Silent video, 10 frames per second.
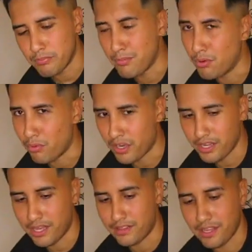people worry
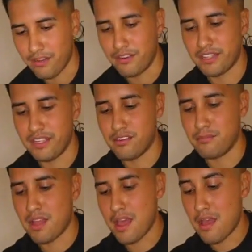that they didn't receive
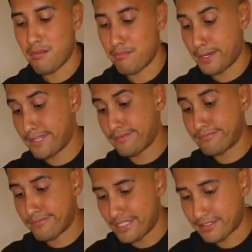them, but
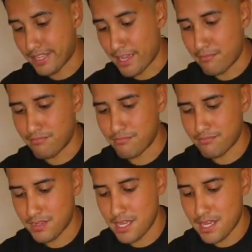this time
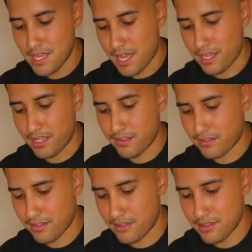I
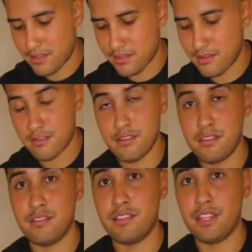guess
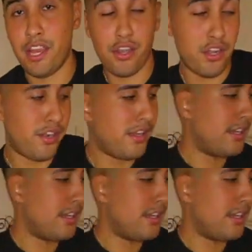they heard.